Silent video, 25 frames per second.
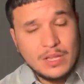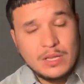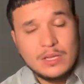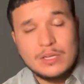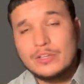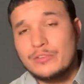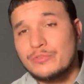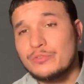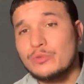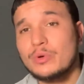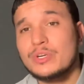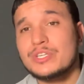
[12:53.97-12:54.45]

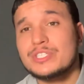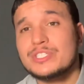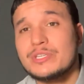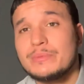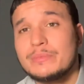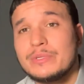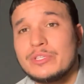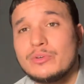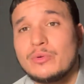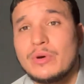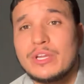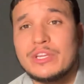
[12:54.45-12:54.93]
if you want to see
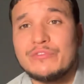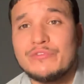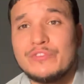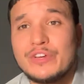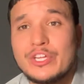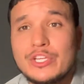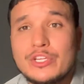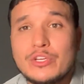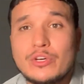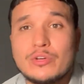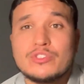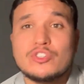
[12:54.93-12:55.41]
me do any
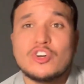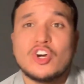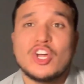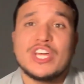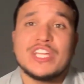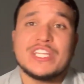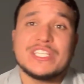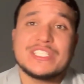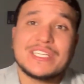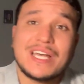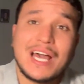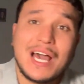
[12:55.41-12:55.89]
videos or
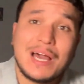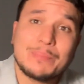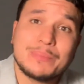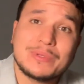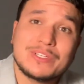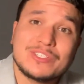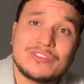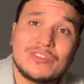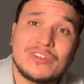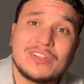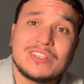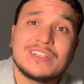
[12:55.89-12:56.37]
any
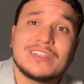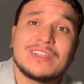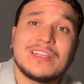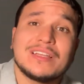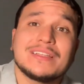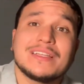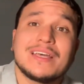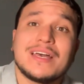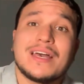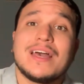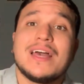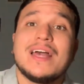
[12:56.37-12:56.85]
topics or anything like
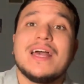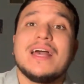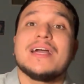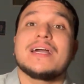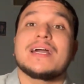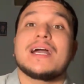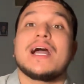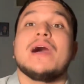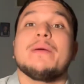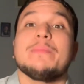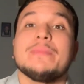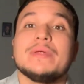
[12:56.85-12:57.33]
that,
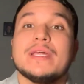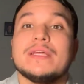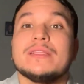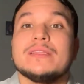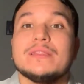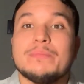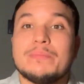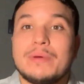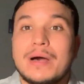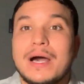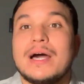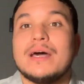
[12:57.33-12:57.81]
comment at the
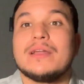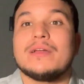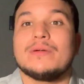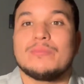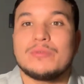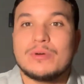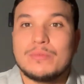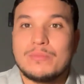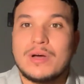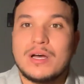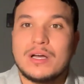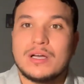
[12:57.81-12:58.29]
bottom.
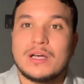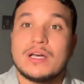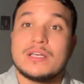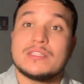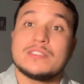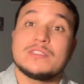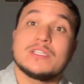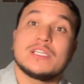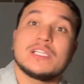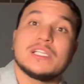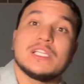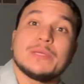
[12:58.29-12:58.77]
Come on,
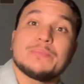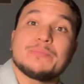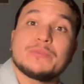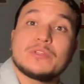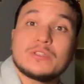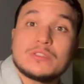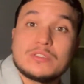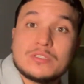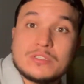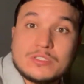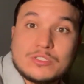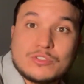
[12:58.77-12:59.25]
guys. Click the
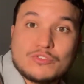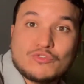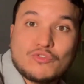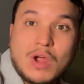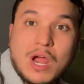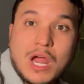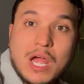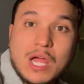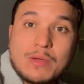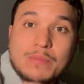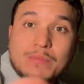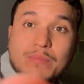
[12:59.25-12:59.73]

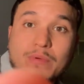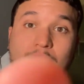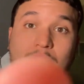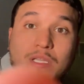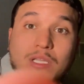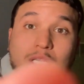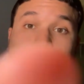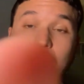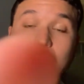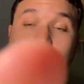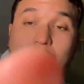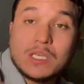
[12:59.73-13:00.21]
subscribe.
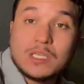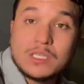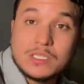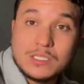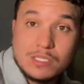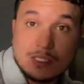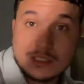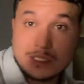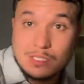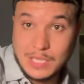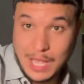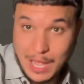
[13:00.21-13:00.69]
Click it.
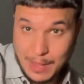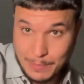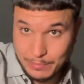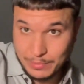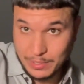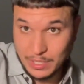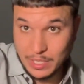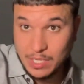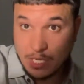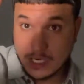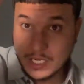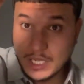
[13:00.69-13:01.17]
Stop
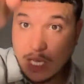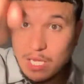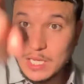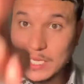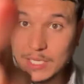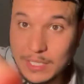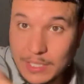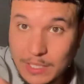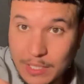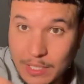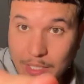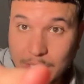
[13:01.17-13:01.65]
playing.
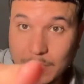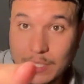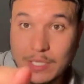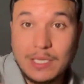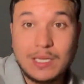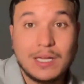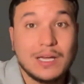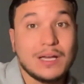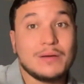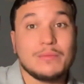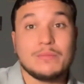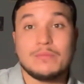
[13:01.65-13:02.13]
Click it.
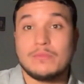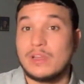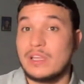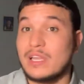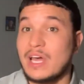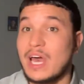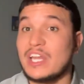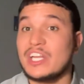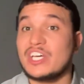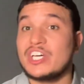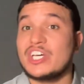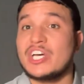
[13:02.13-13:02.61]
I got a
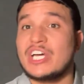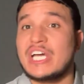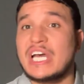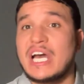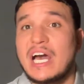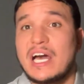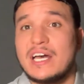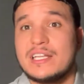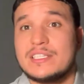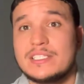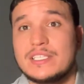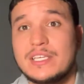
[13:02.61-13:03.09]
lot of good
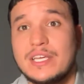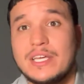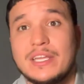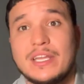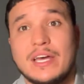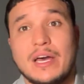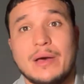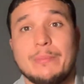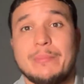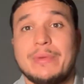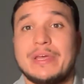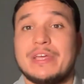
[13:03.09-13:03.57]
content.
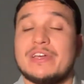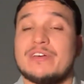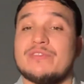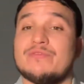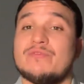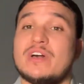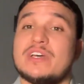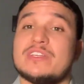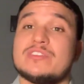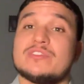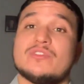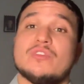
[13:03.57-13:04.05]
I make
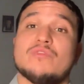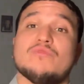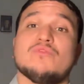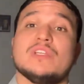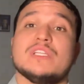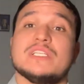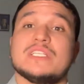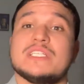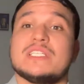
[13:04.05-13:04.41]
advice on real